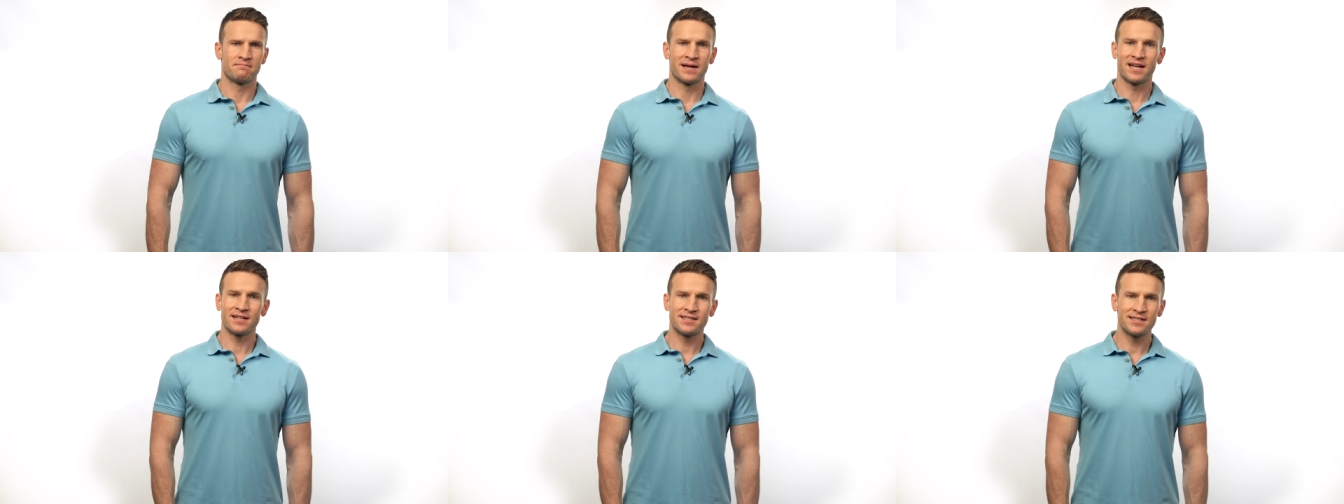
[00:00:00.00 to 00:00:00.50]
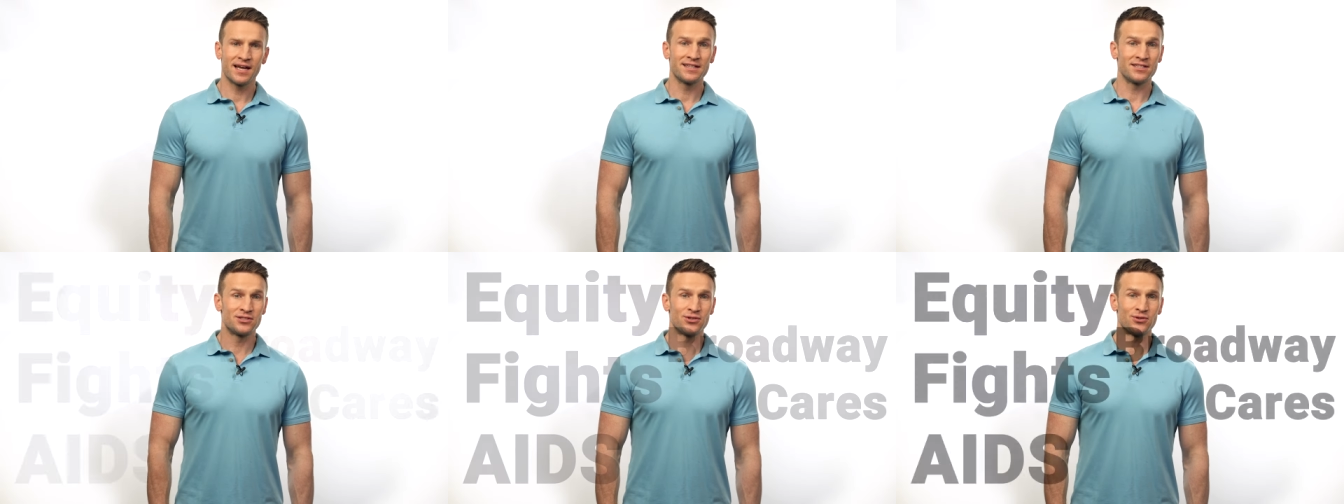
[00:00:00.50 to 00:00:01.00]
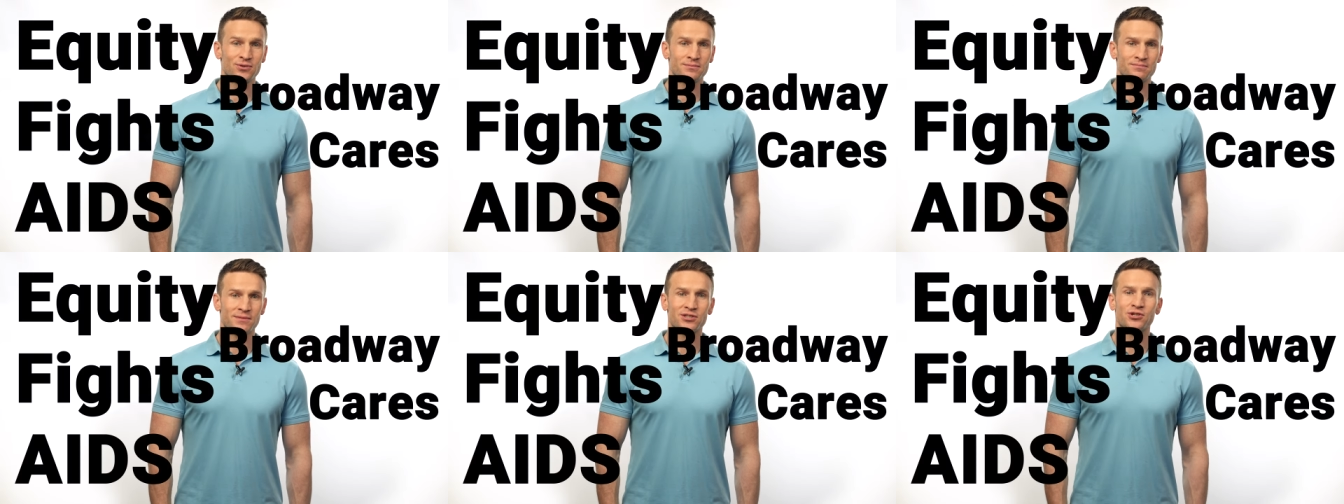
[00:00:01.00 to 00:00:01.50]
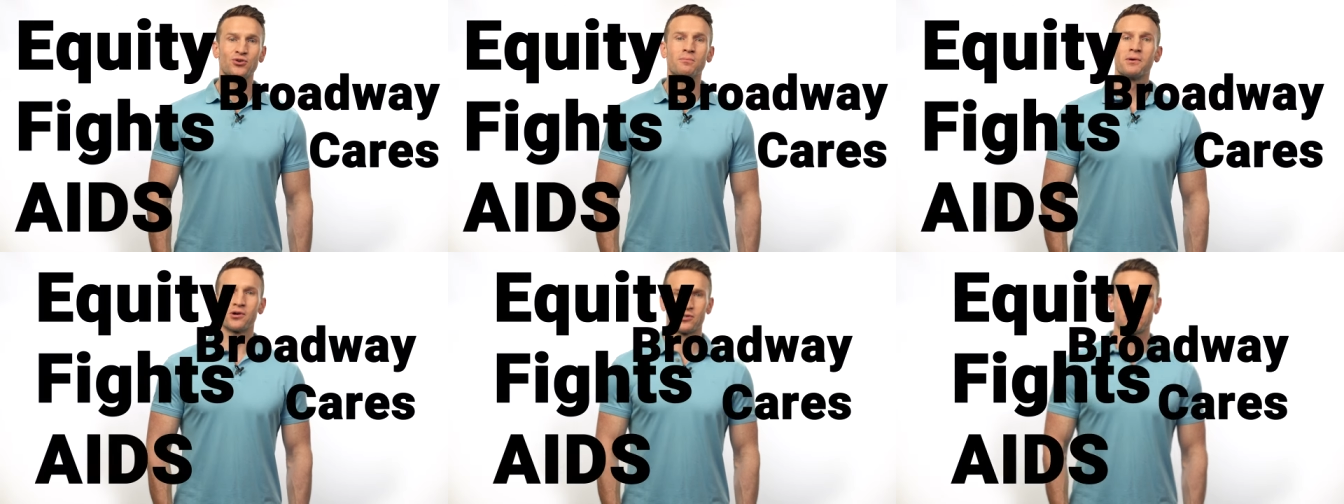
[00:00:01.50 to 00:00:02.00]
By 1992, the two
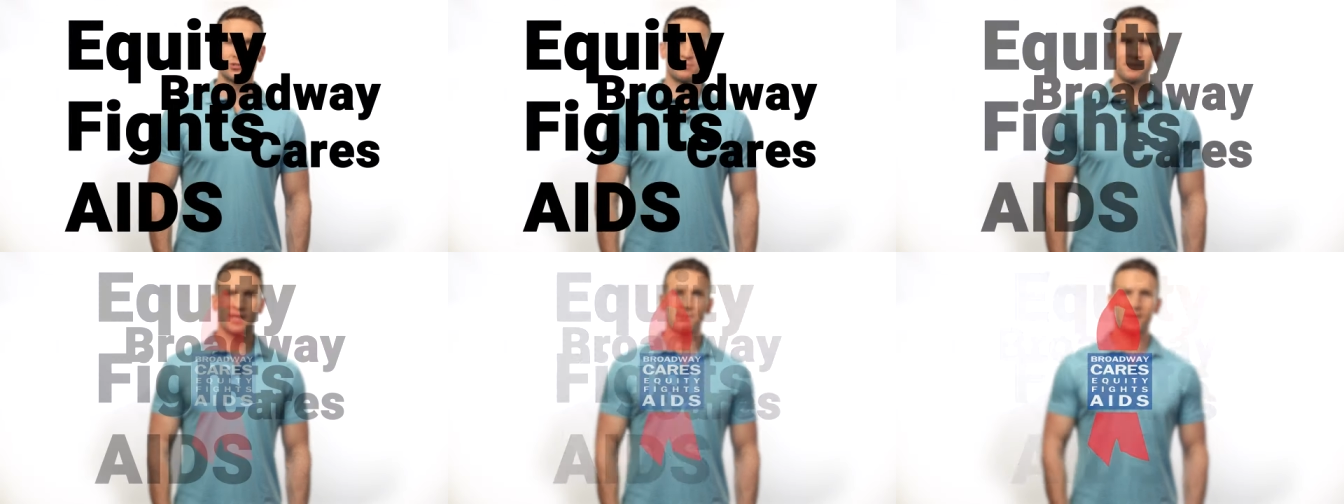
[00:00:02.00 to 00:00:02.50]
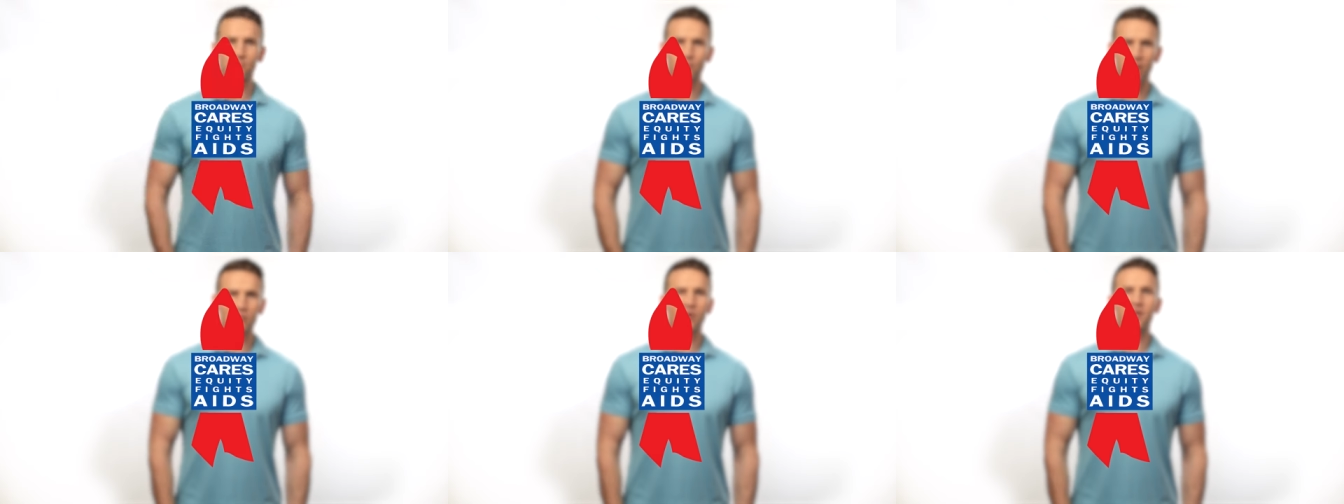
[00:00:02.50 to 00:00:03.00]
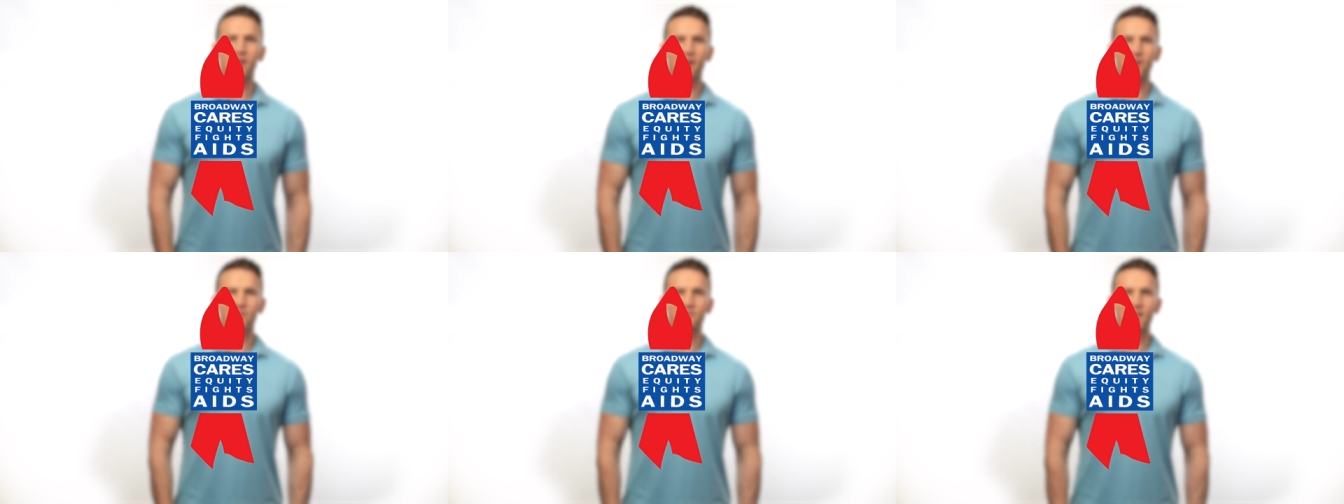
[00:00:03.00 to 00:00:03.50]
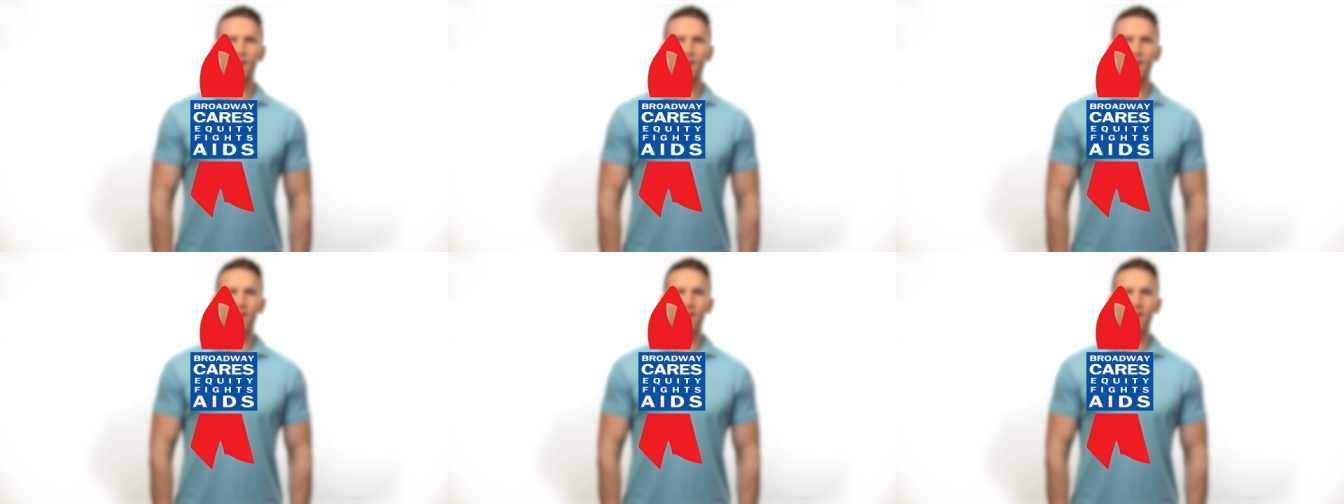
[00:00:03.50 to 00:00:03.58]
merged, becoming Broadway Cares